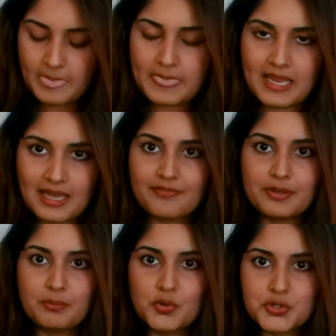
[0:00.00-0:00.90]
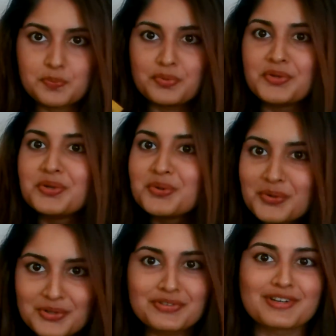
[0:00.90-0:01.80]
they have the most
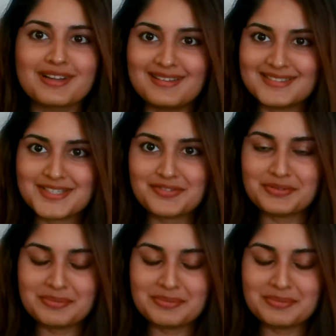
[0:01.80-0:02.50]
beautiful colors for